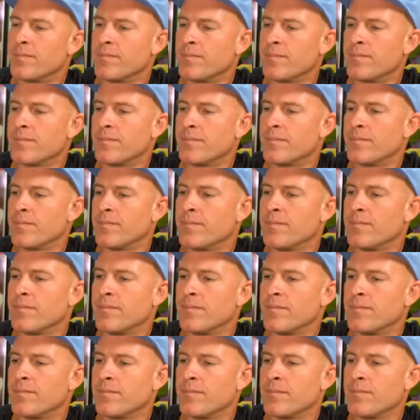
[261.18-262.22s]

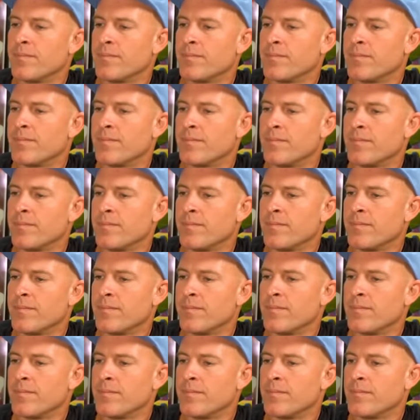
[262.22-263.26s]

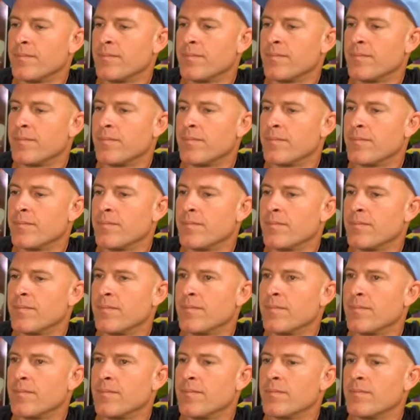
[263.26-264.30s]

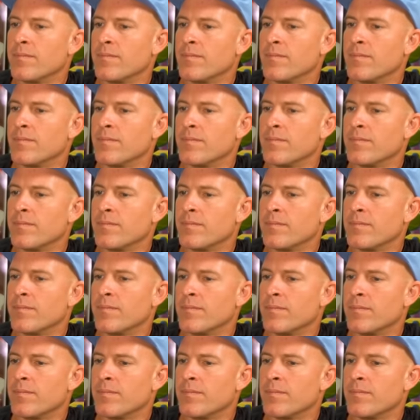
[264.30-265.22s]
(not speaking)